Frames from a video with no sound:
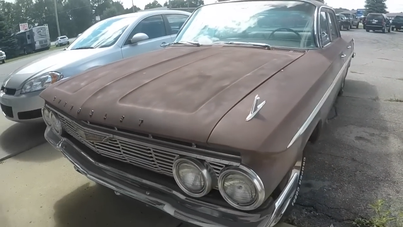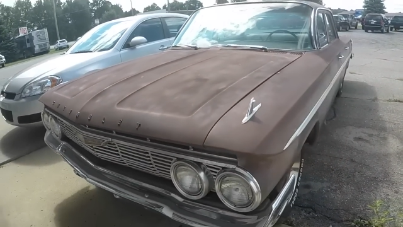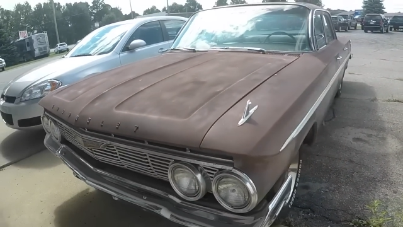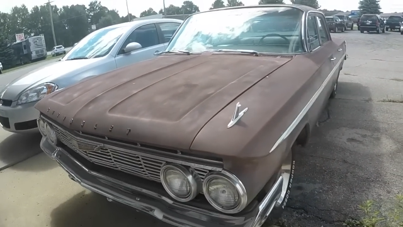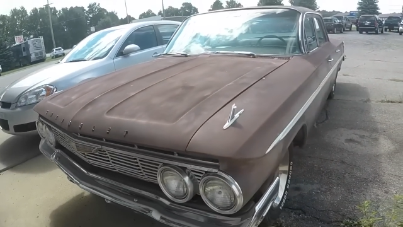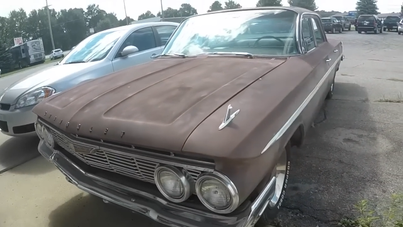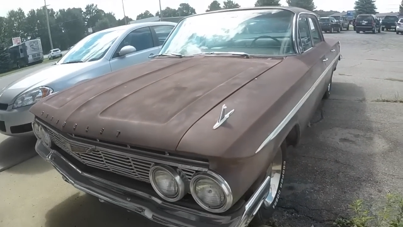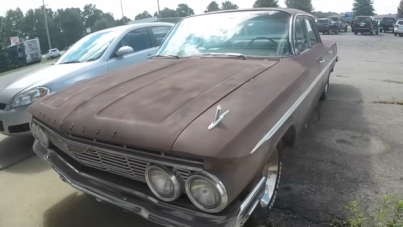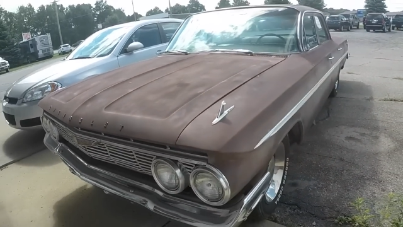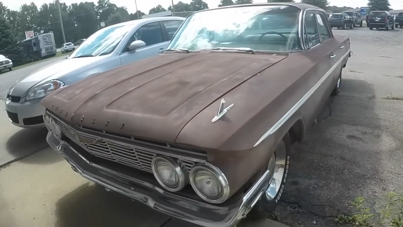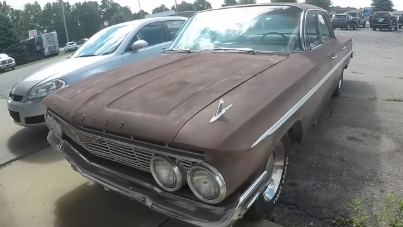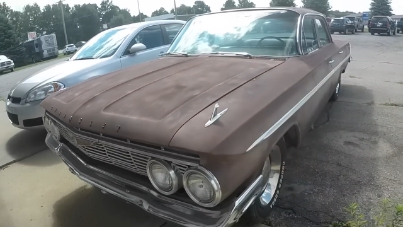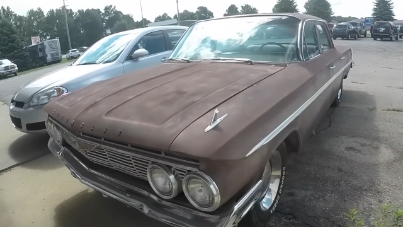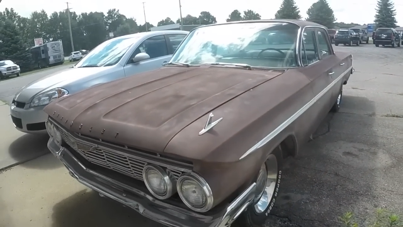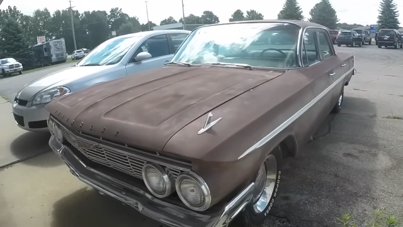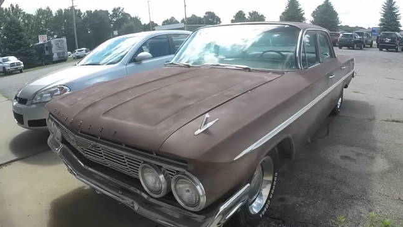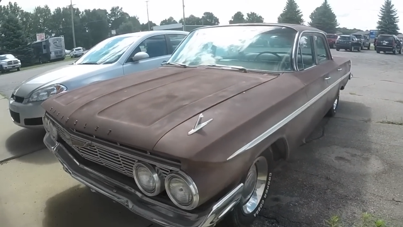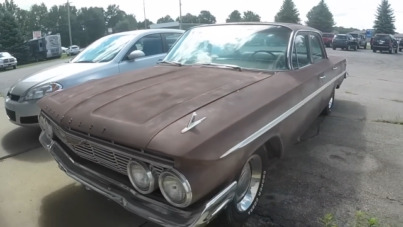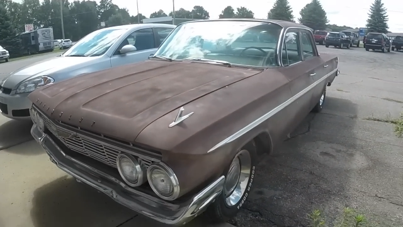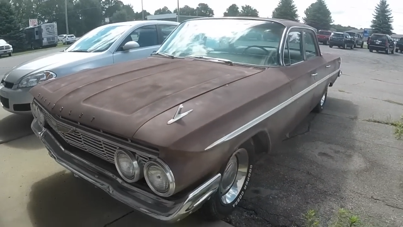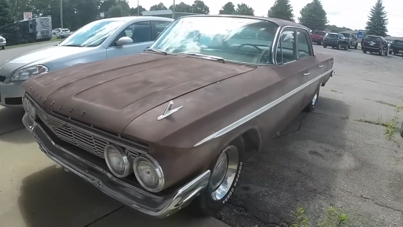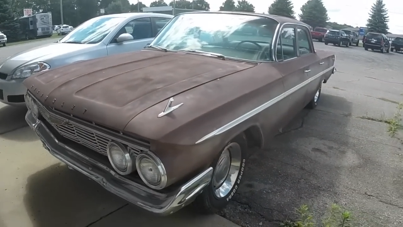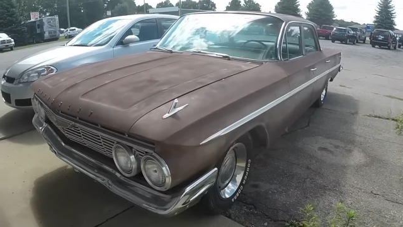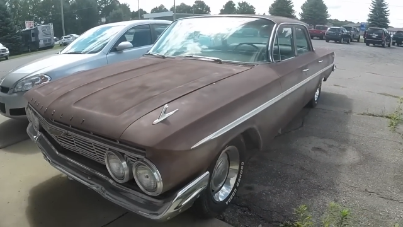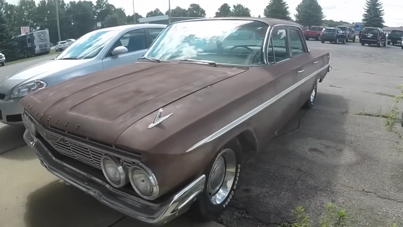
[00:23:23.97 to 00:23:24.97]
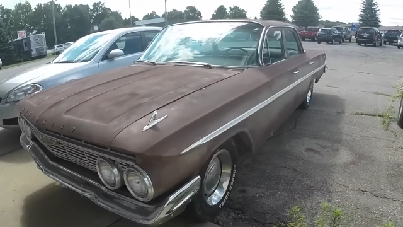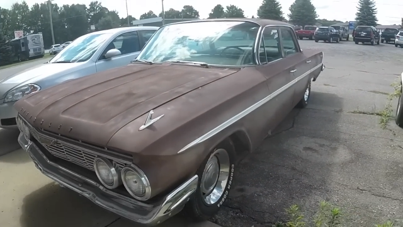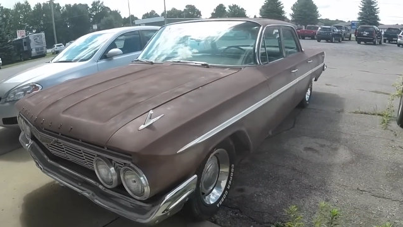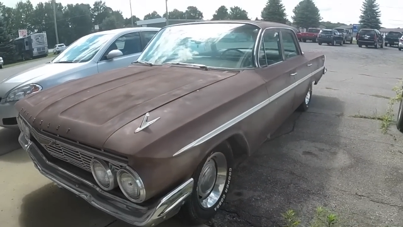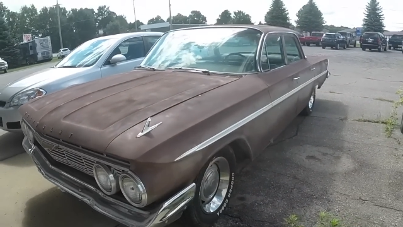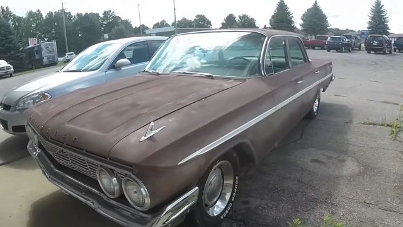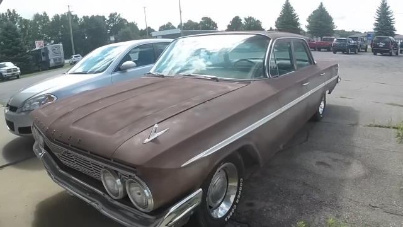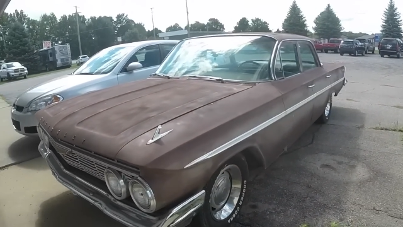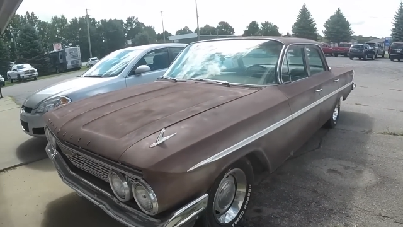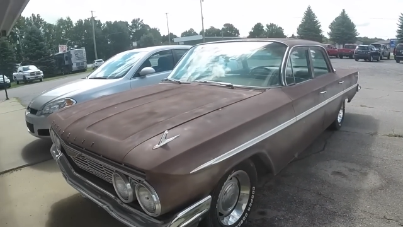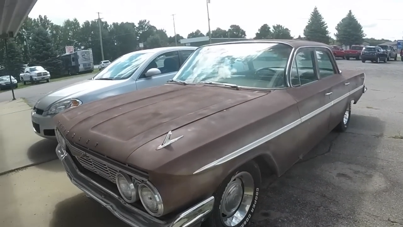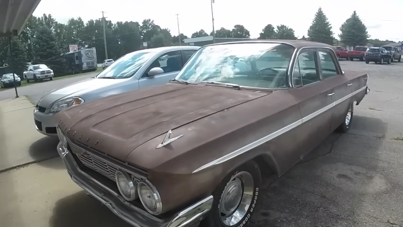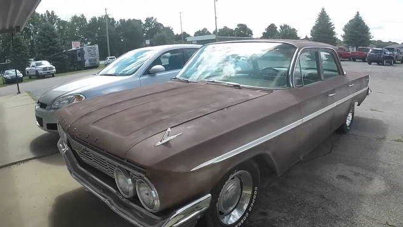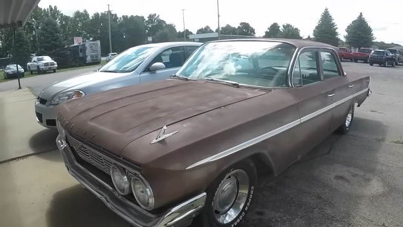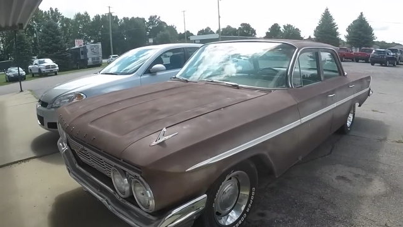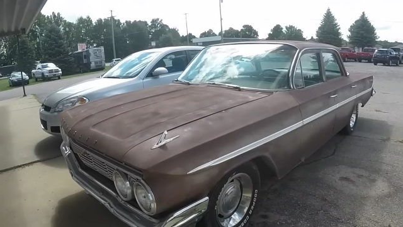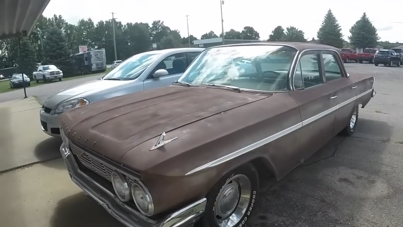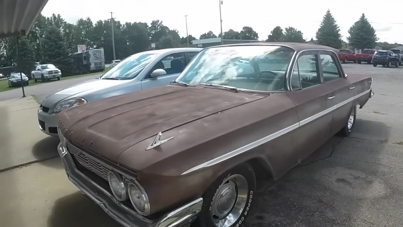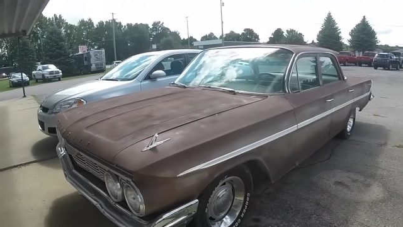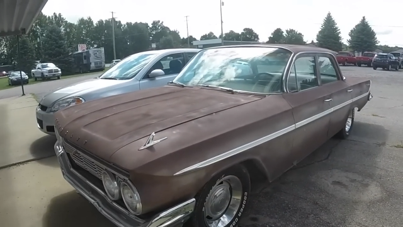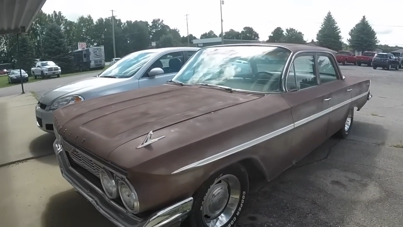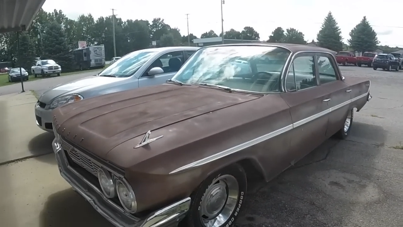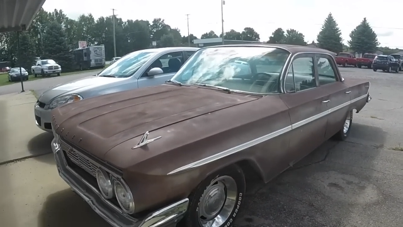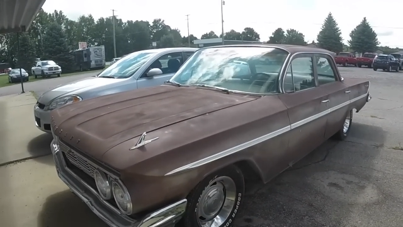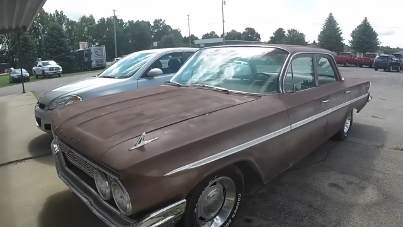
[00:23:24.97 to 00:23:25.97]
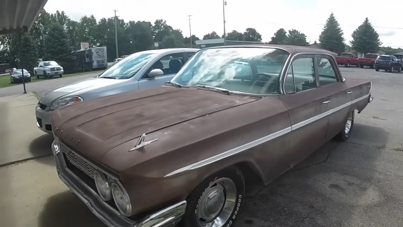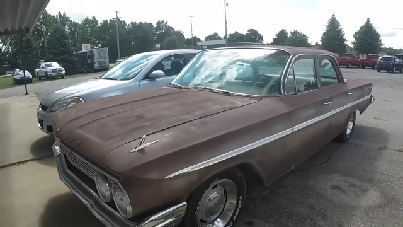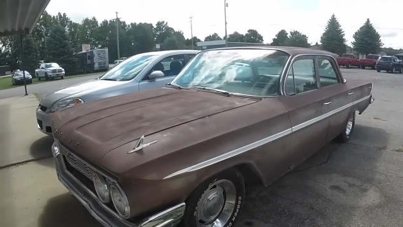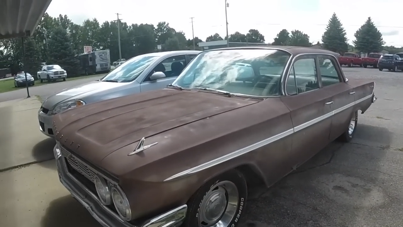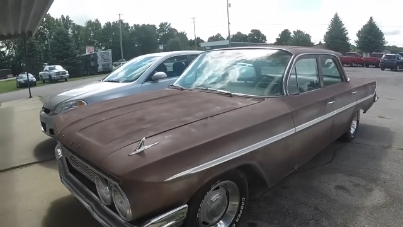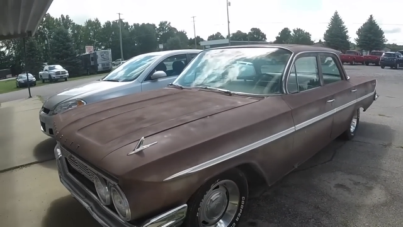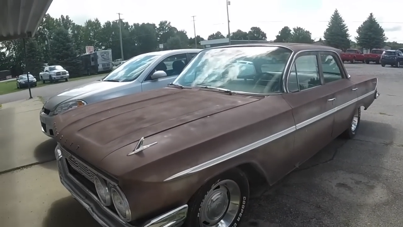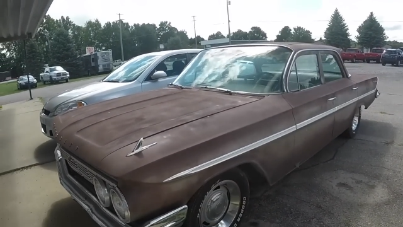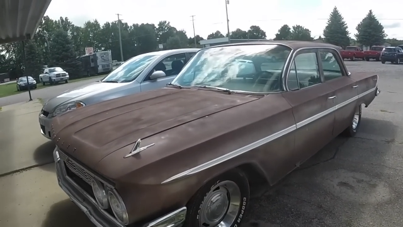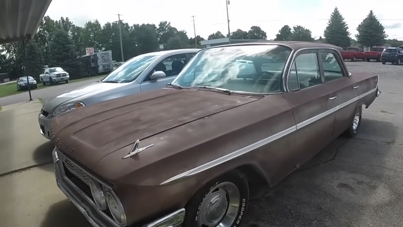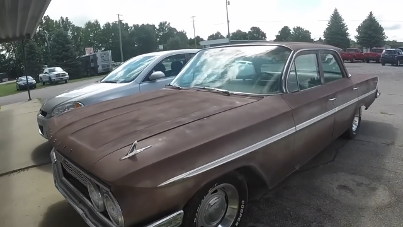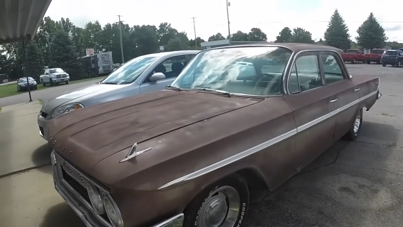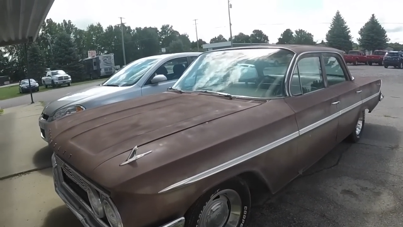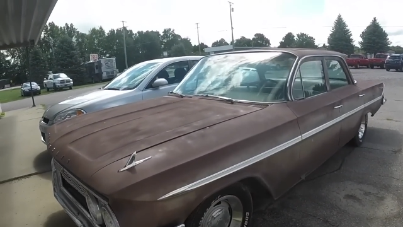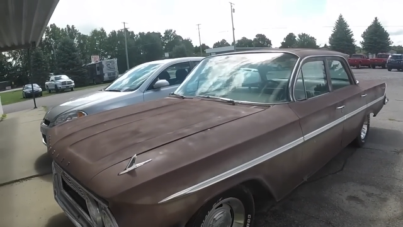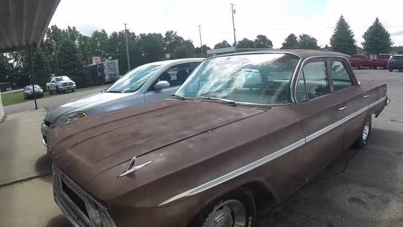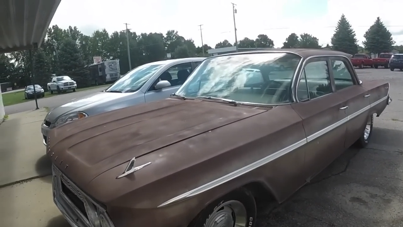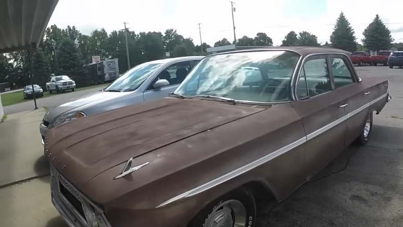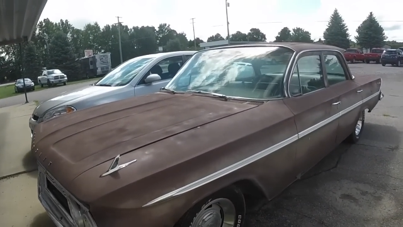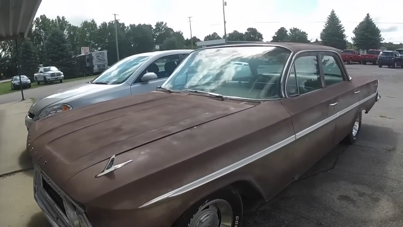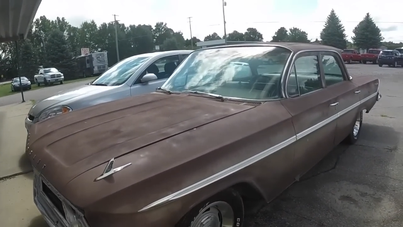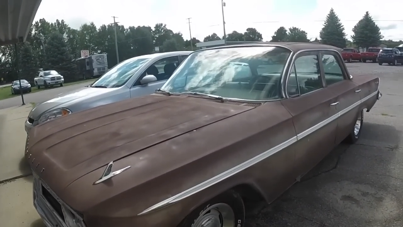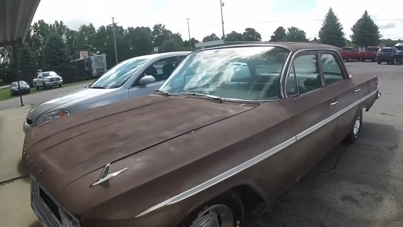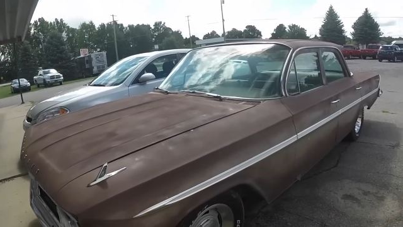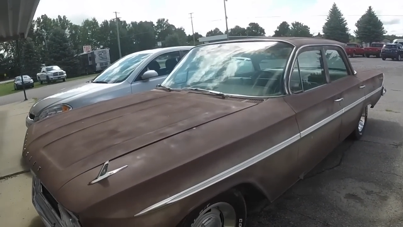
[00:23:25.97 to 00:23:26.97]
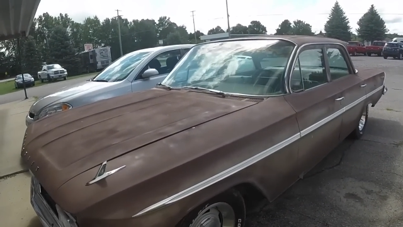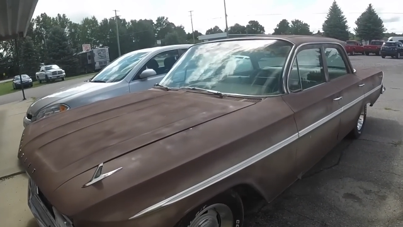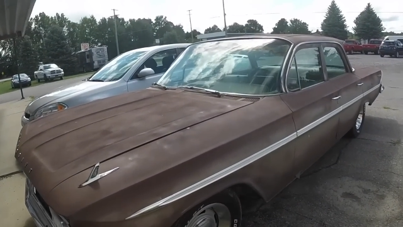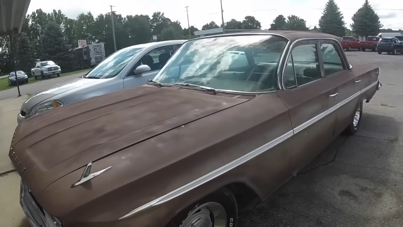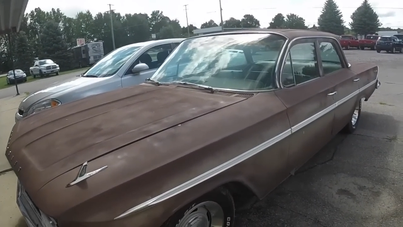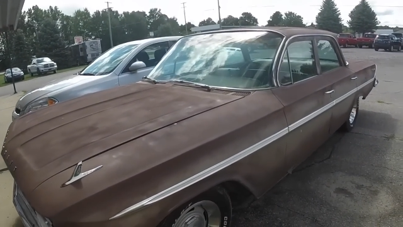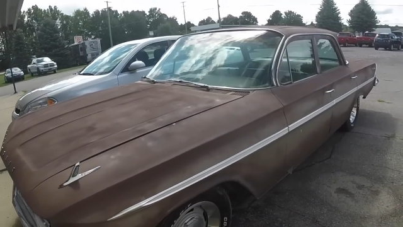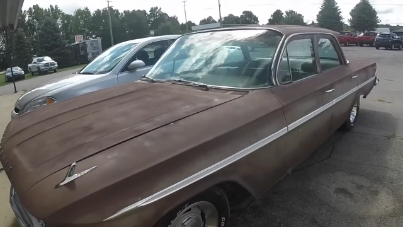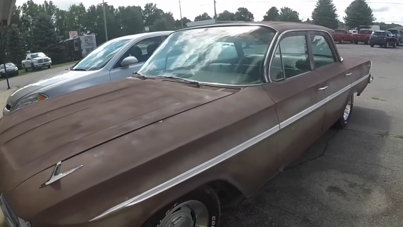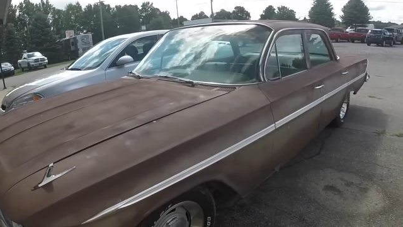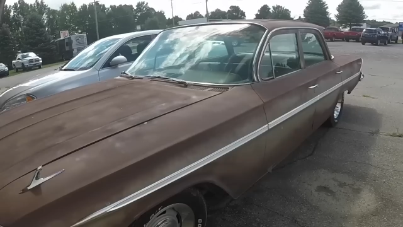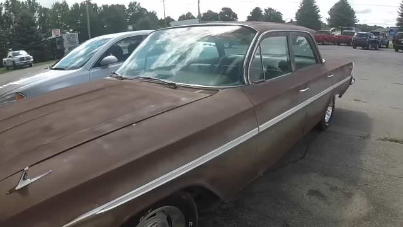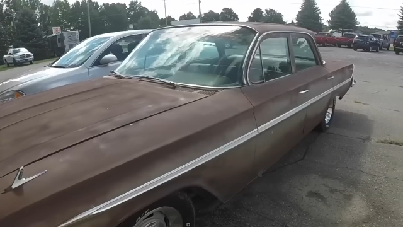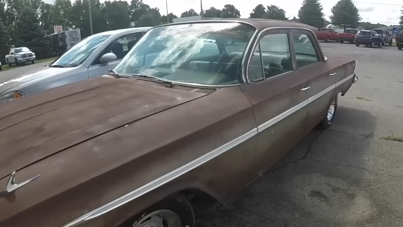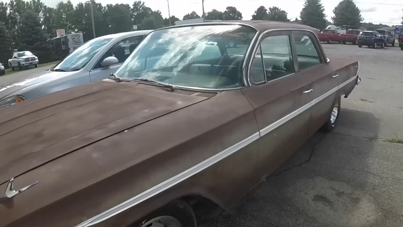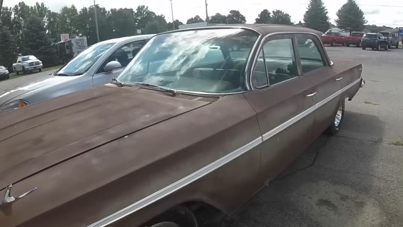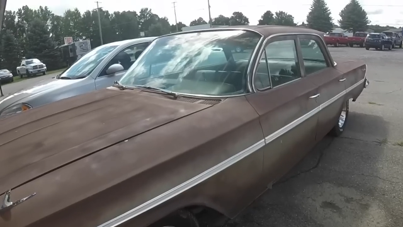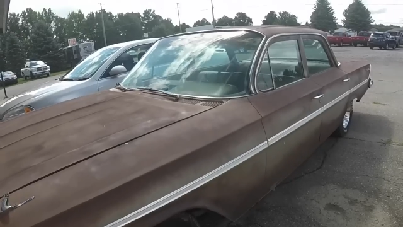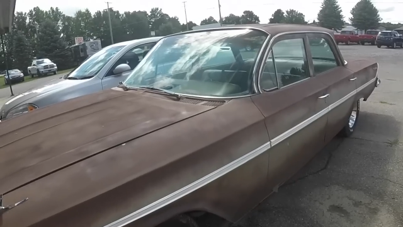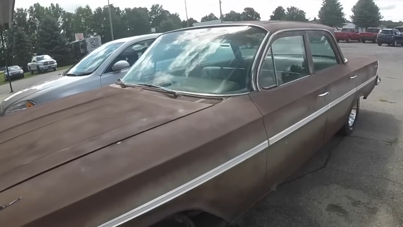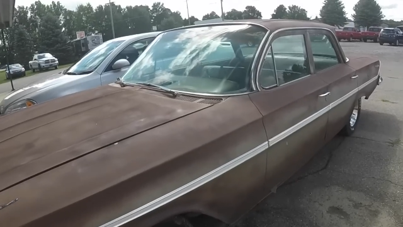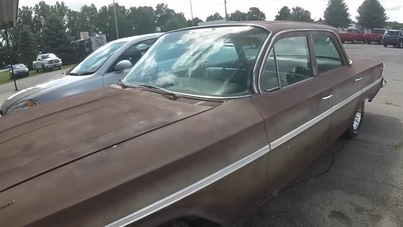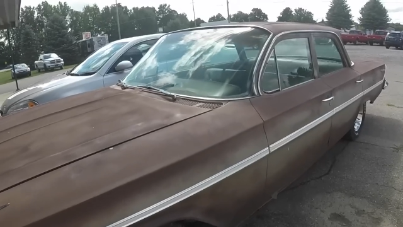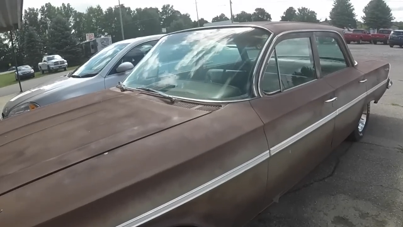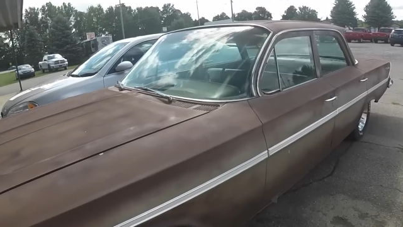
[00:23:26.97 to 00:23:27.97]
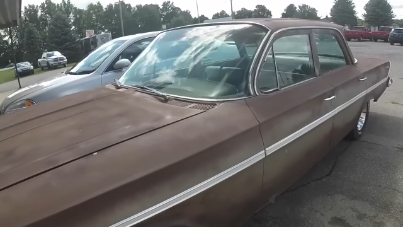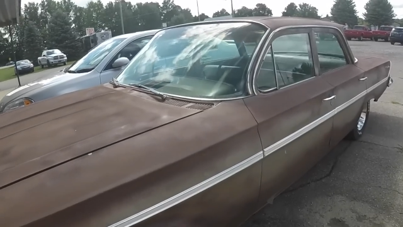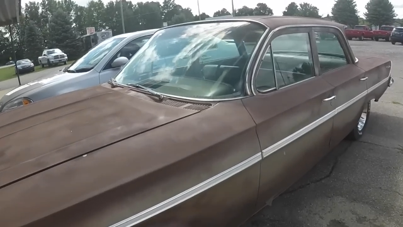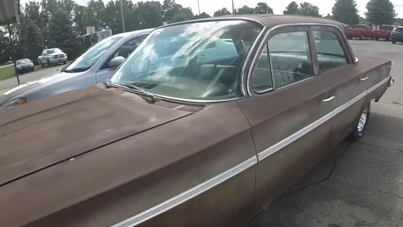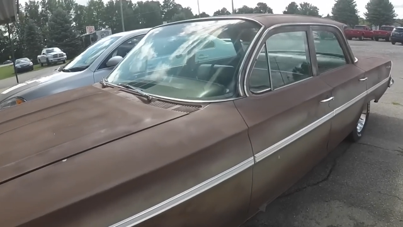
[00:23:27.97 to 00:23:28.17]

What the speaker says: (no speaker visible)